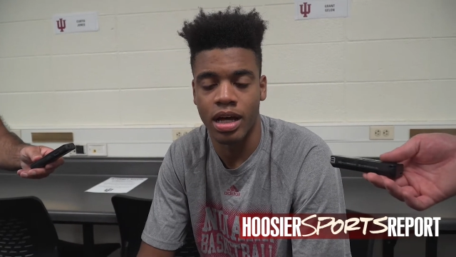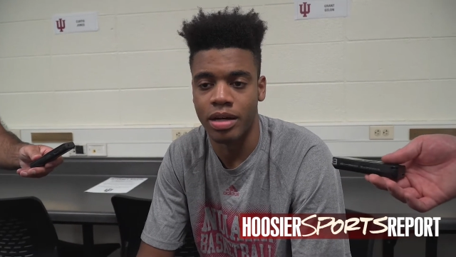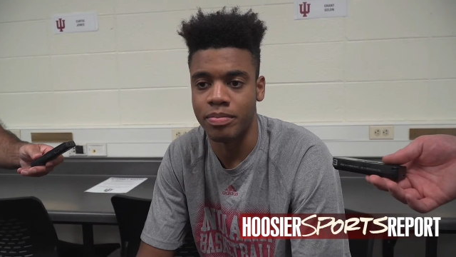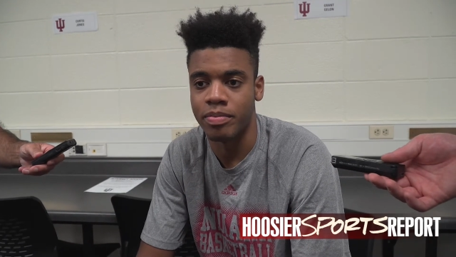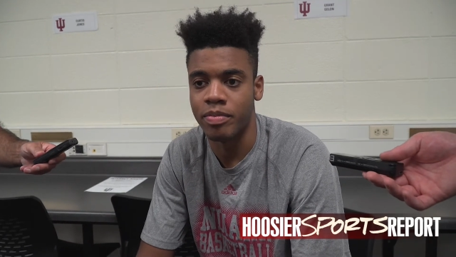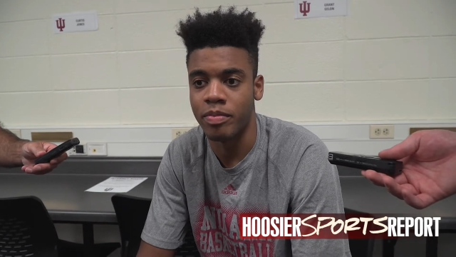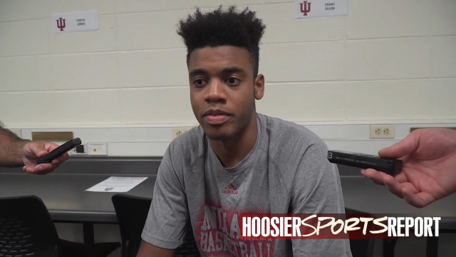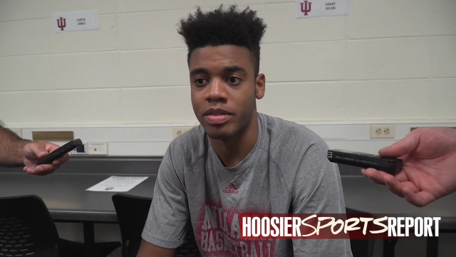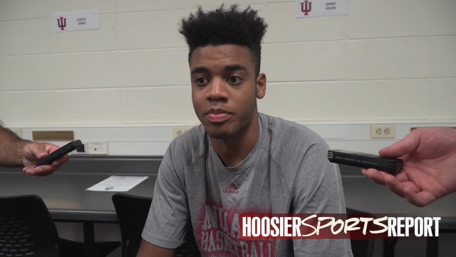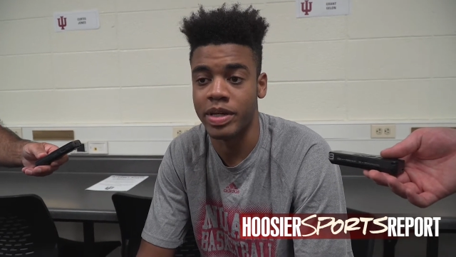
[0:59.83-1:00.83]
Um,
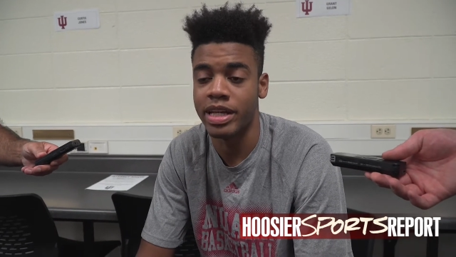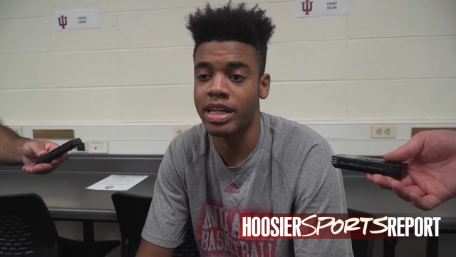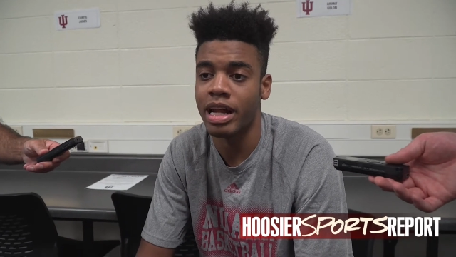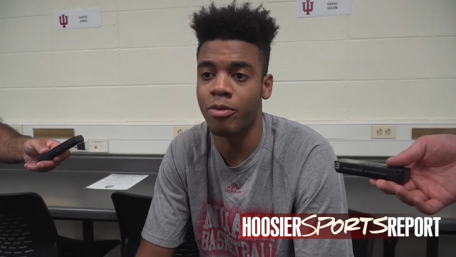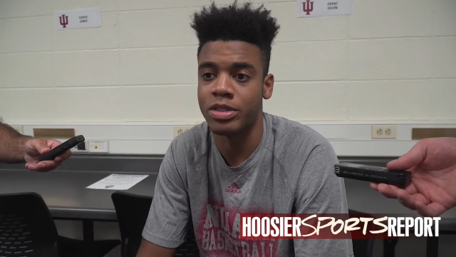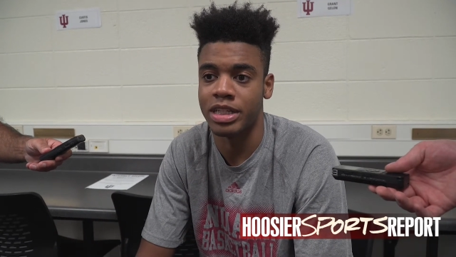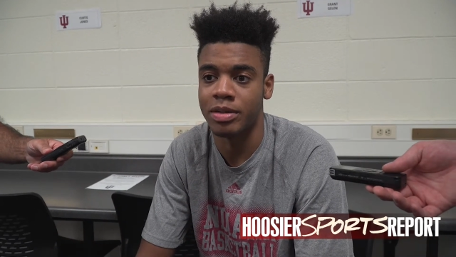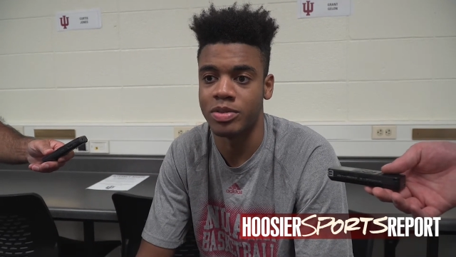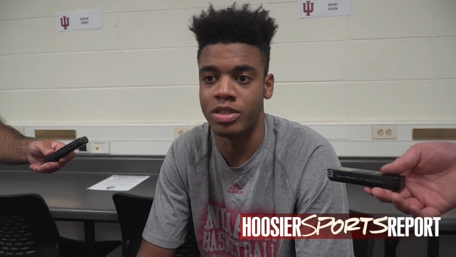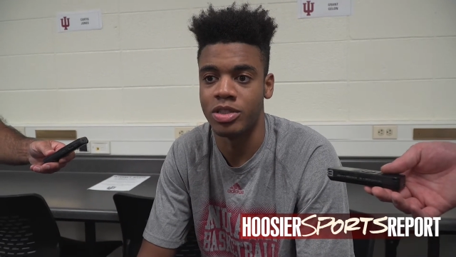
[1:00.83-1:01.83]
beginning, I wasn't
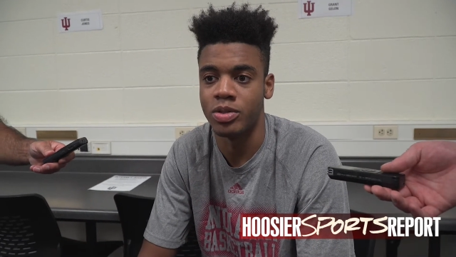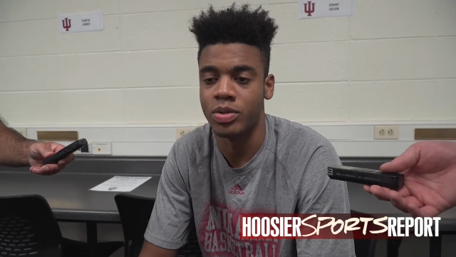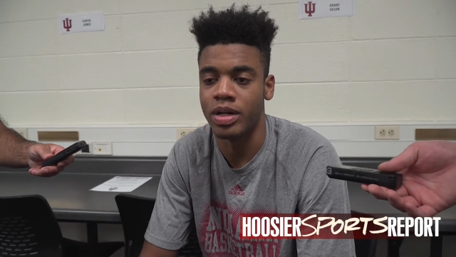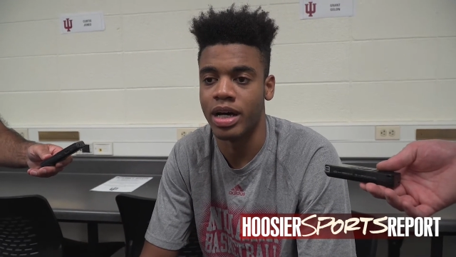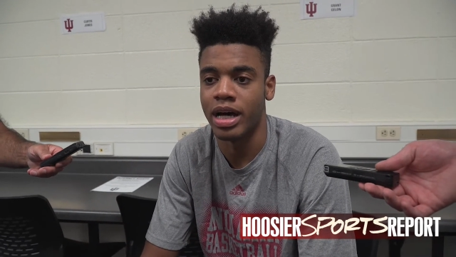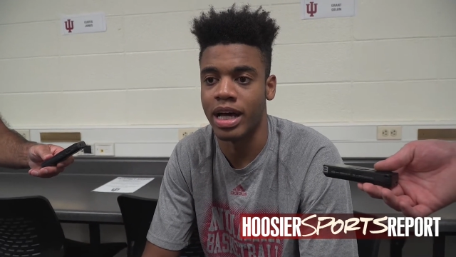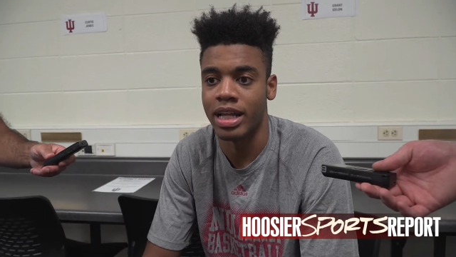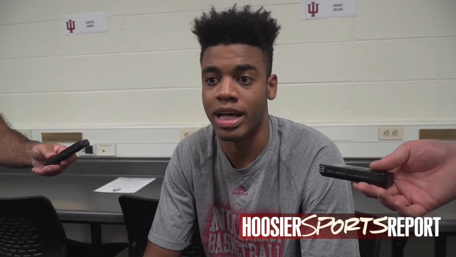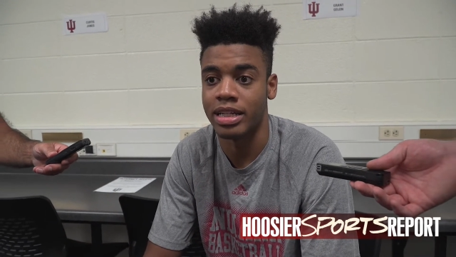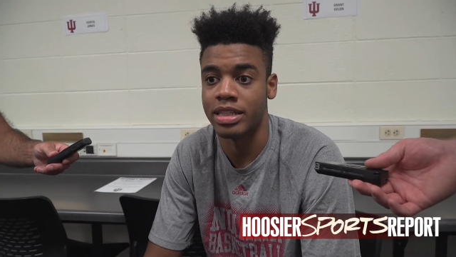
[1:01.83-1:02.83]
able to do a
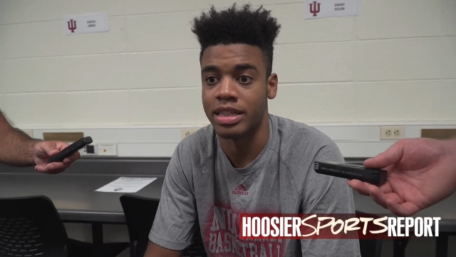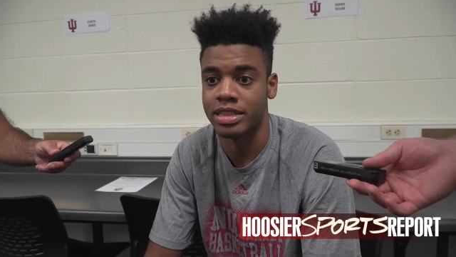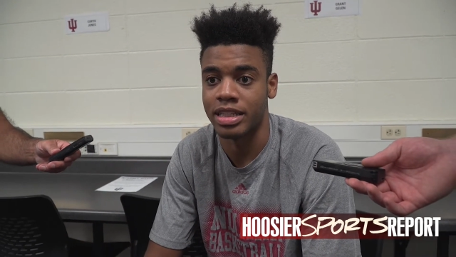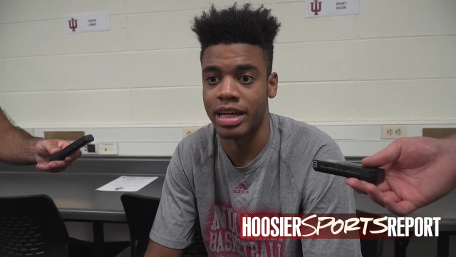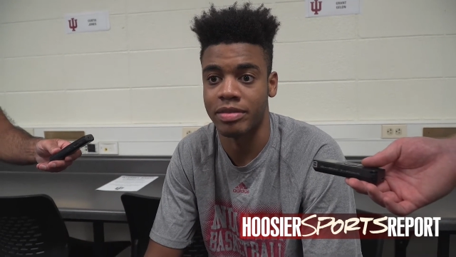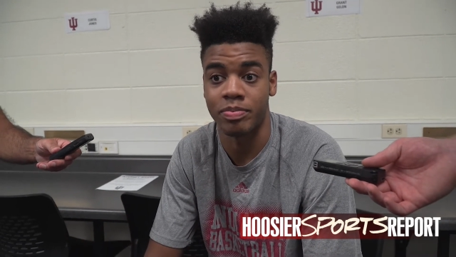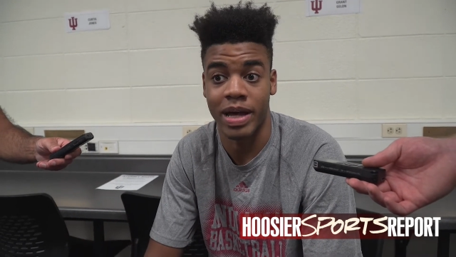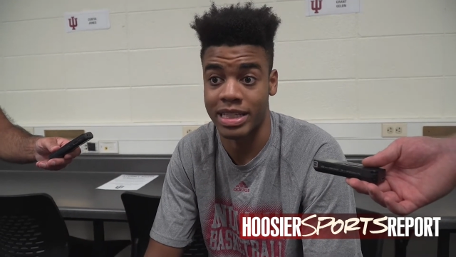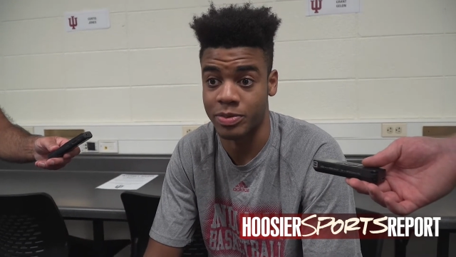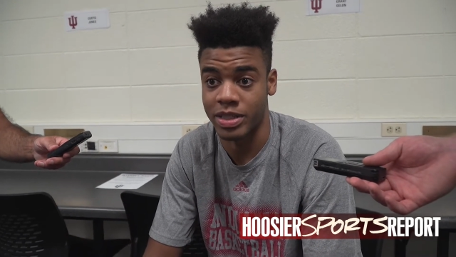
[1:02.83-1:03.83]
lot of things like
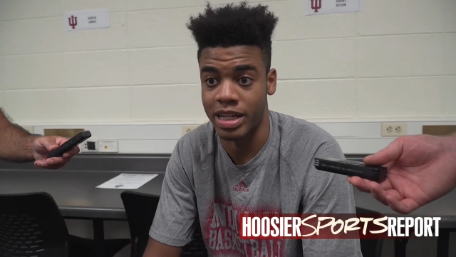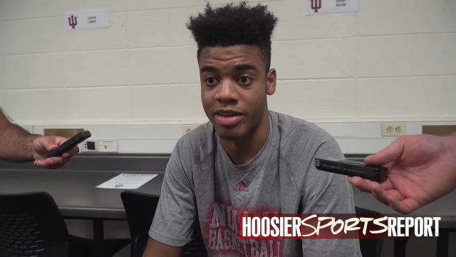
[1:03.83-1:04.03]
passing with the